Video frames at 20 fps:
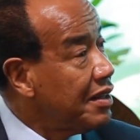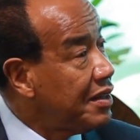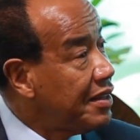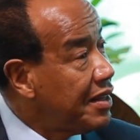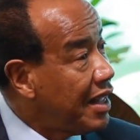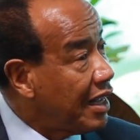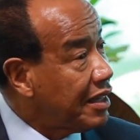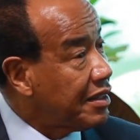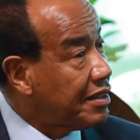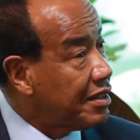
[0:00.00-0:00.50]

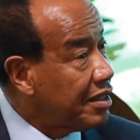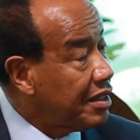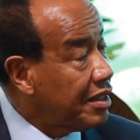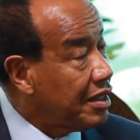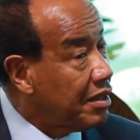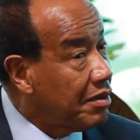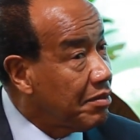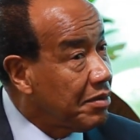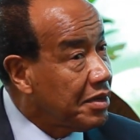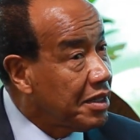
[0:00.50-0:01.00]
That
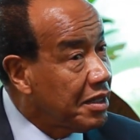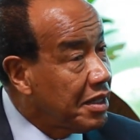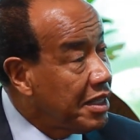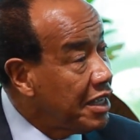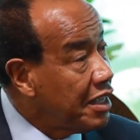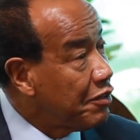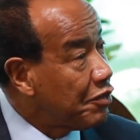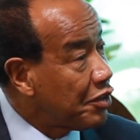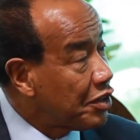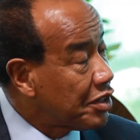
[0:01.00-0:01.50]

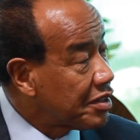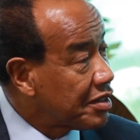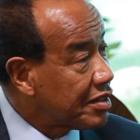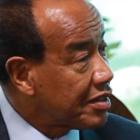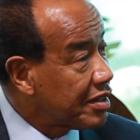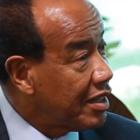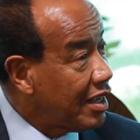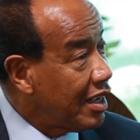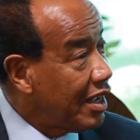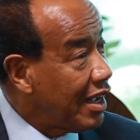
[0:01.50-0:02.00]
gave
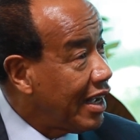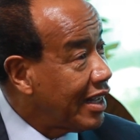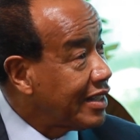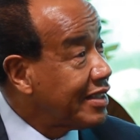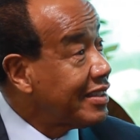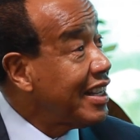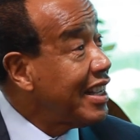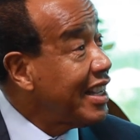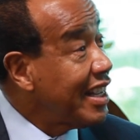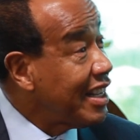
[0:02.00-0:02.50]
us a
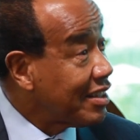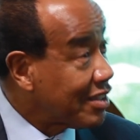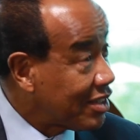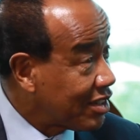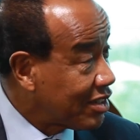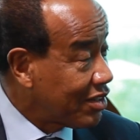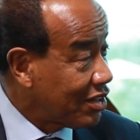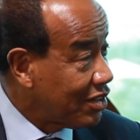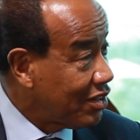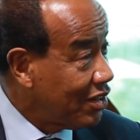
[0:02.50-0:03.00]

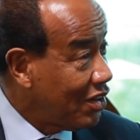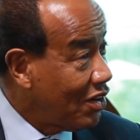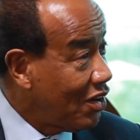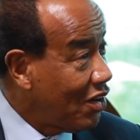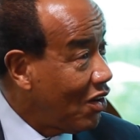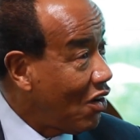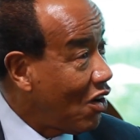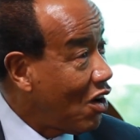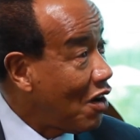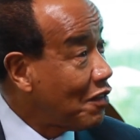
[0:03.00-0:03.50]
taste
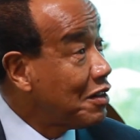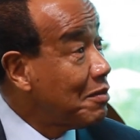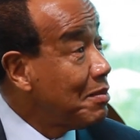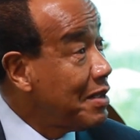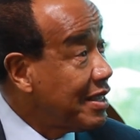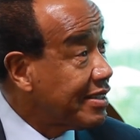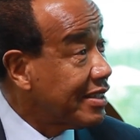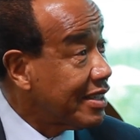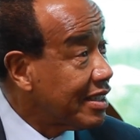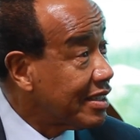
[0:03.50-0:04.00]
of the
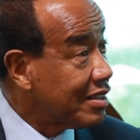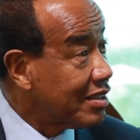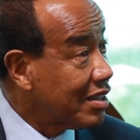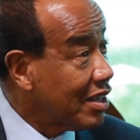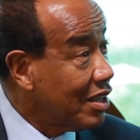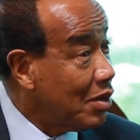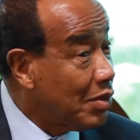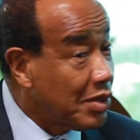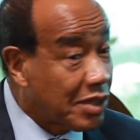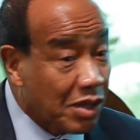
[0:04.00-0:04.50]

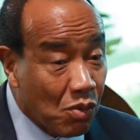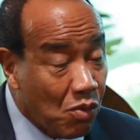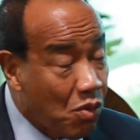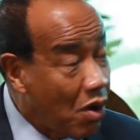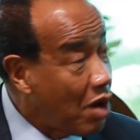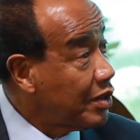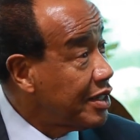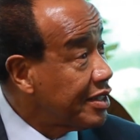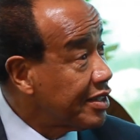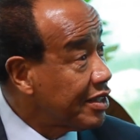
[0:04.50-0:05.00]
business. We said,
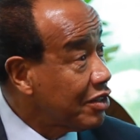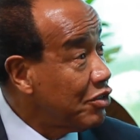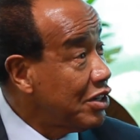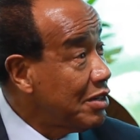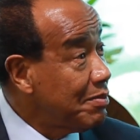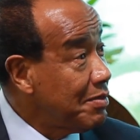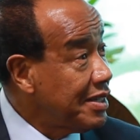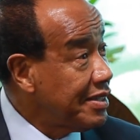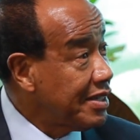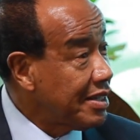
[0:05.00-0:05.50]
wow, this is a
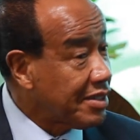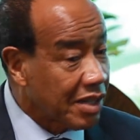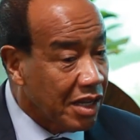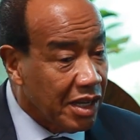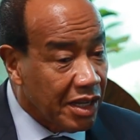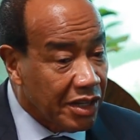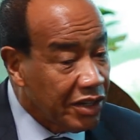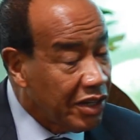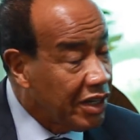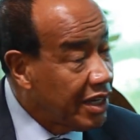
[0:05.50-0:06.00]
great business.
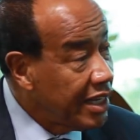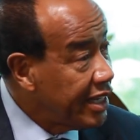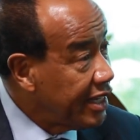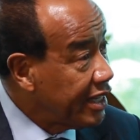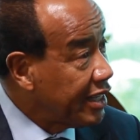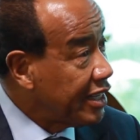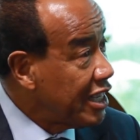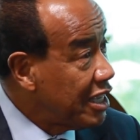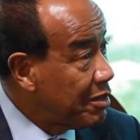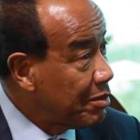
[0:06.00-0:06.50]
You lay the
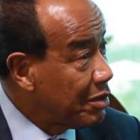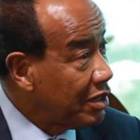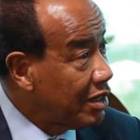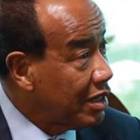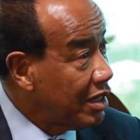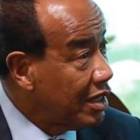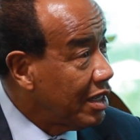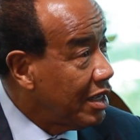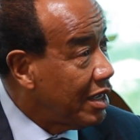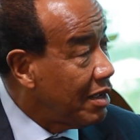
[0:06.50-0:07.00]
cable,
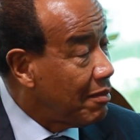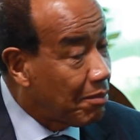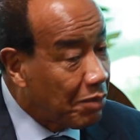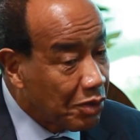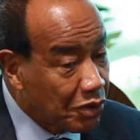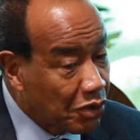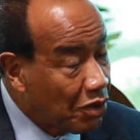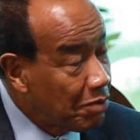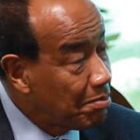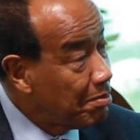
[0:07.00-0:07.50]

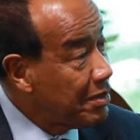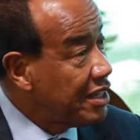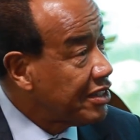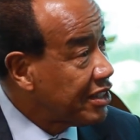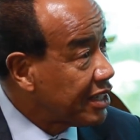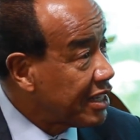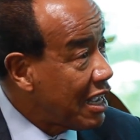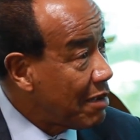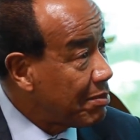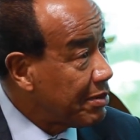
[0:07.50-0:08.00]
put out major
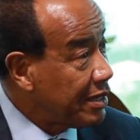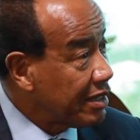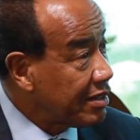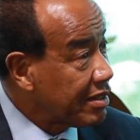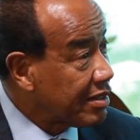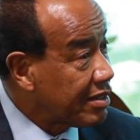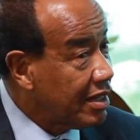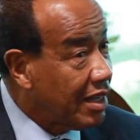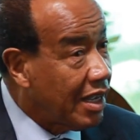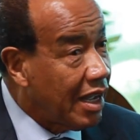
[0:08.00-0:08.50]

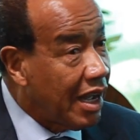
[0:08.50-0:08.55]
capex,